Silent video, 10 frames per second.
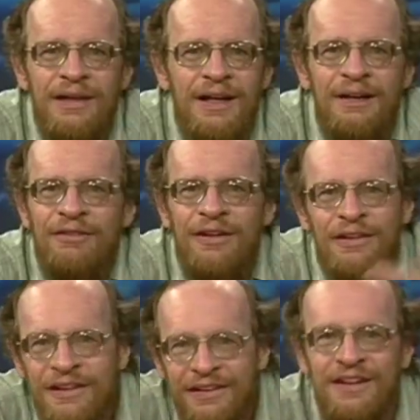We have
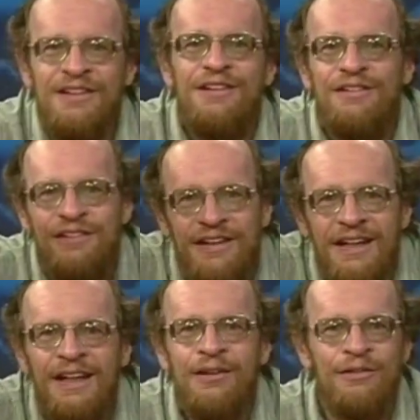air conditioners and
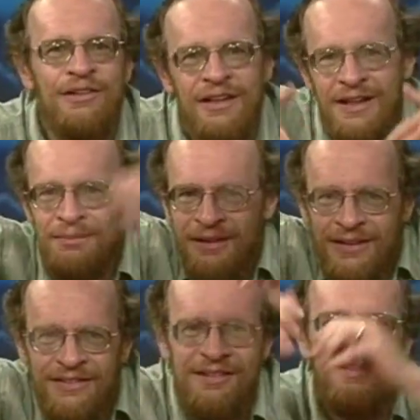heaters and
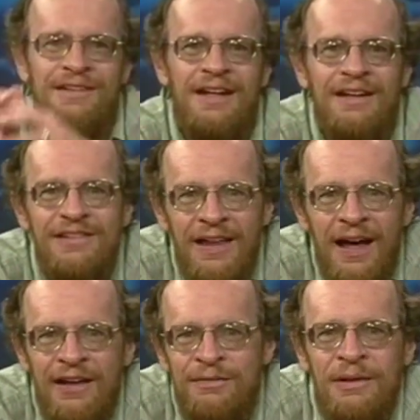ambulances to take us to
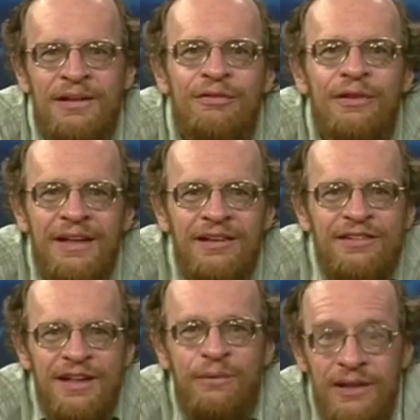the hospital if we
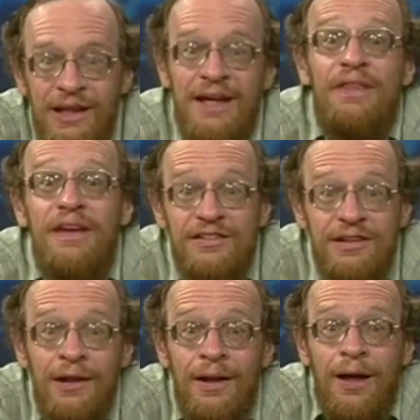get sick. We like
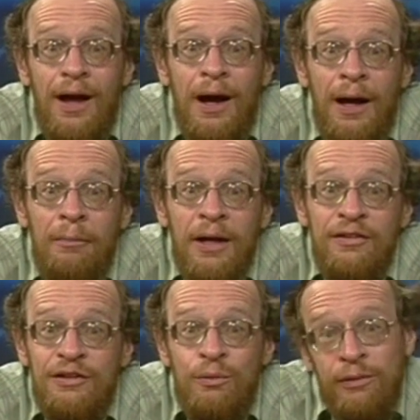this. Um,
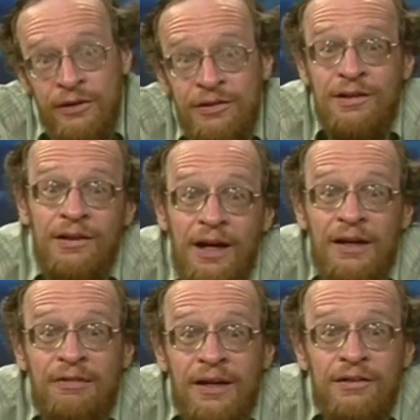and so we're using a
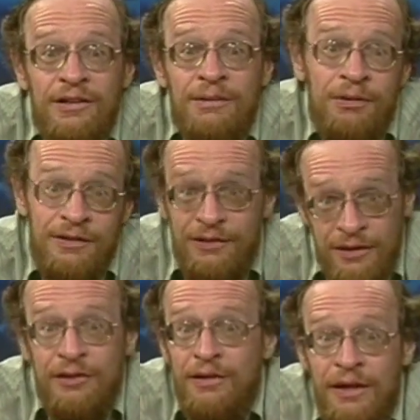lot of energy because it
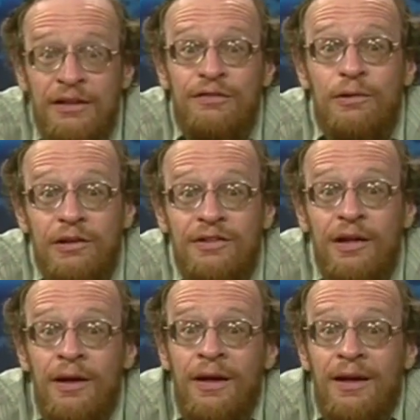does good things for
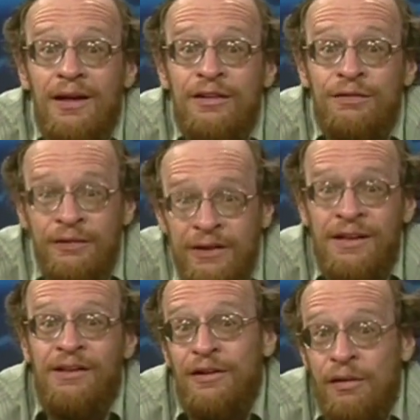us. It's
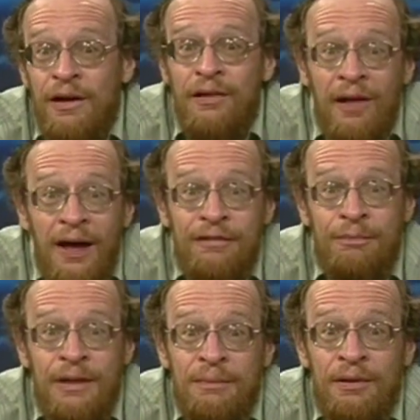very clear that a lot
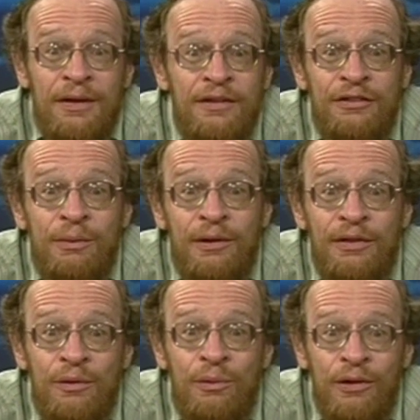of people elsewhere
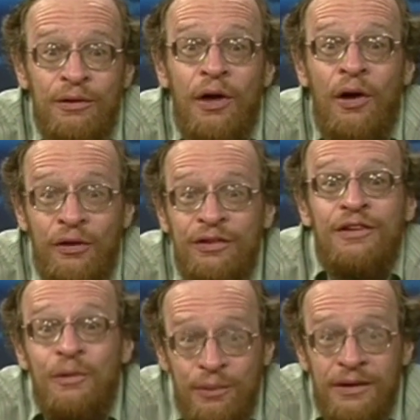in the world
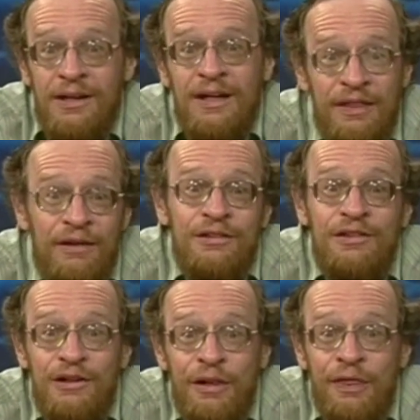also would like
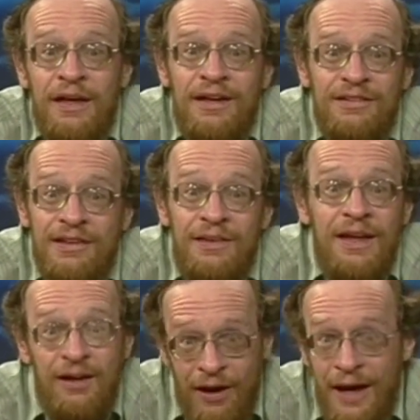those good things, and
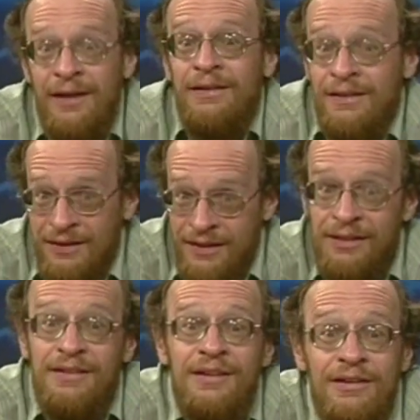they are highly
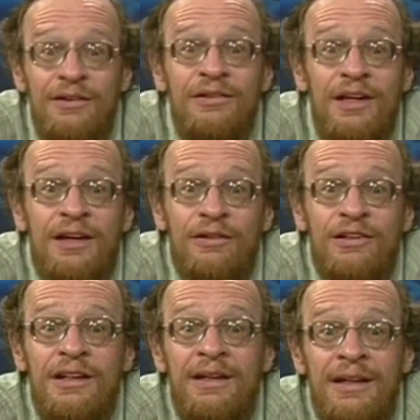likely to use
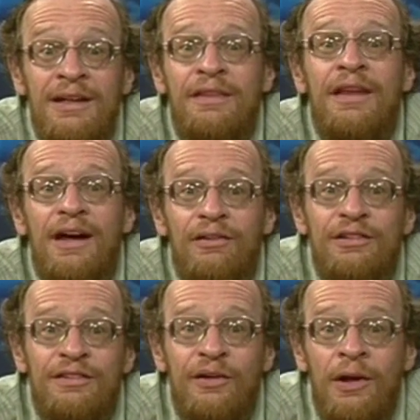energy to get there.
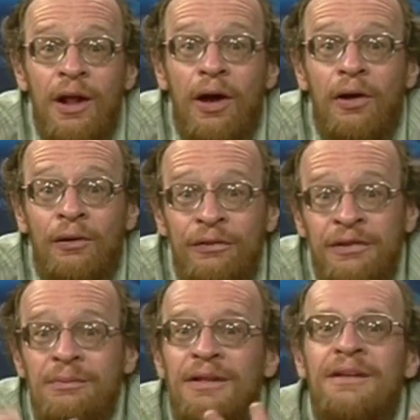So
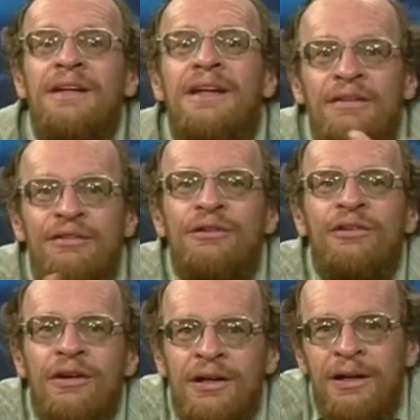ultimately, if
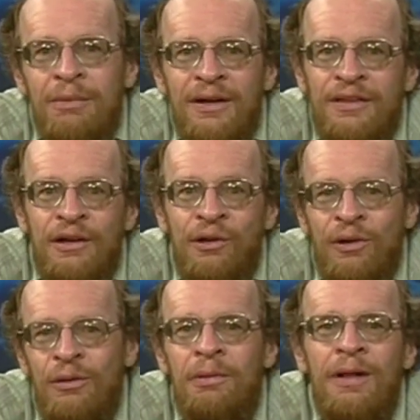you talk about the
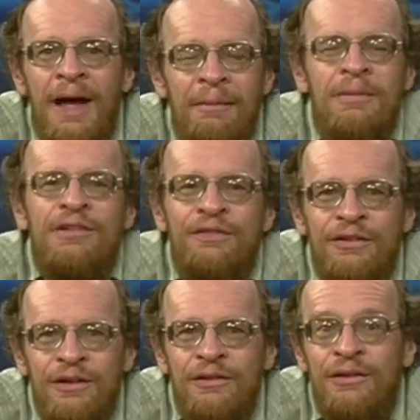global
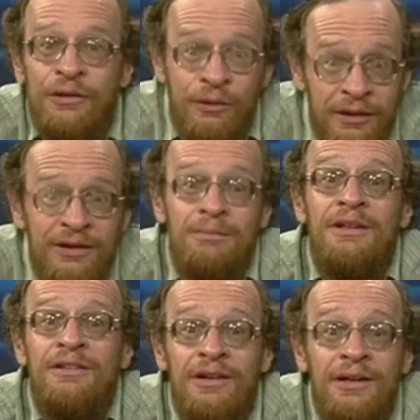atmosphere, you're going to
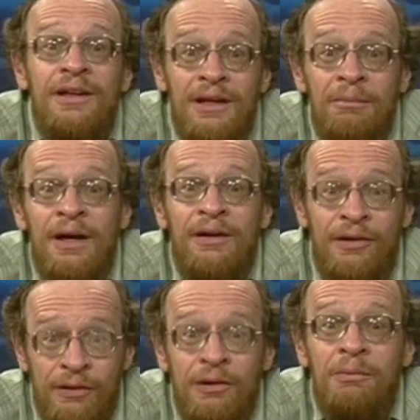be talking
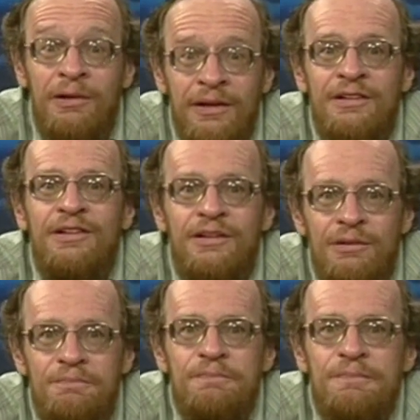about a global issue.